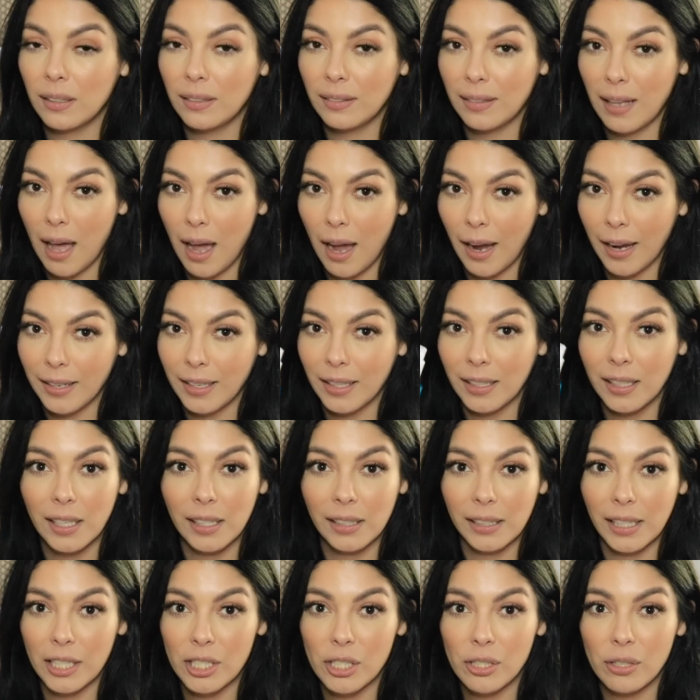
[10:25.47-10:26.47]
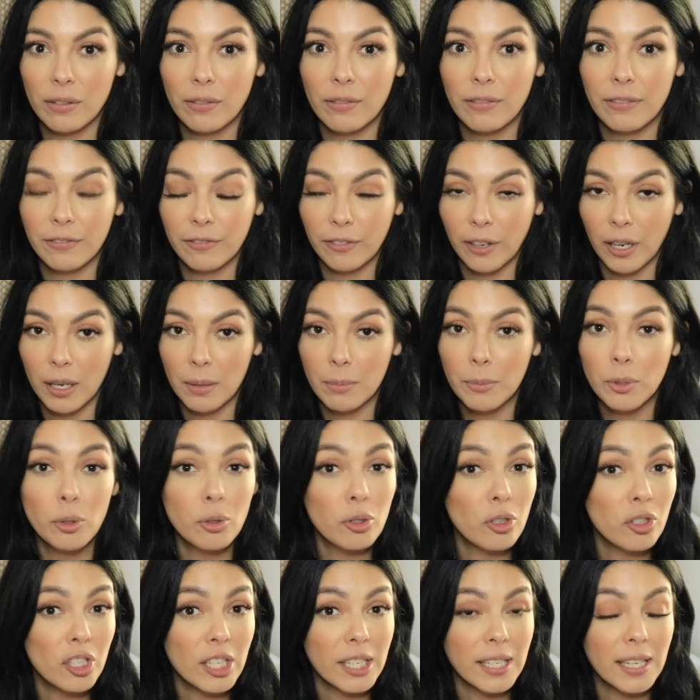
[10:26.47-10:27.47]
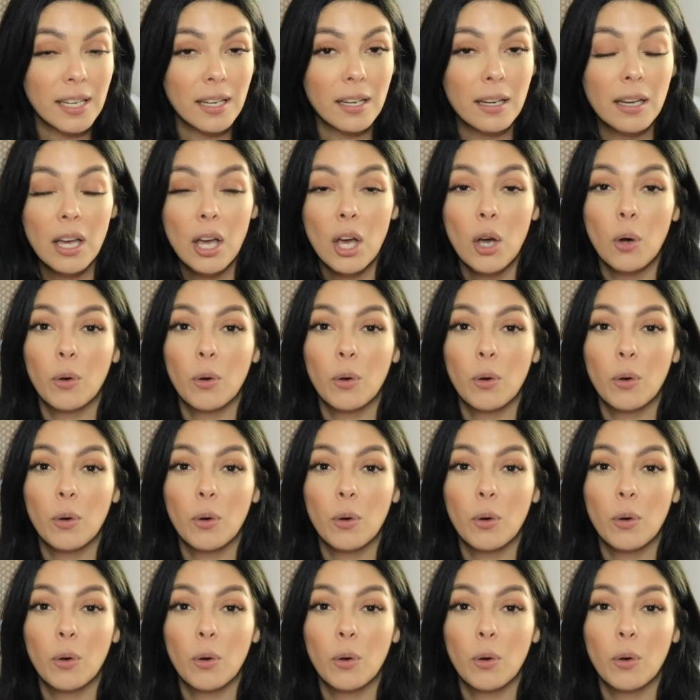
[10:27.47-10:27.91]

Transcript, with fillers: line and collection from Neutrogena.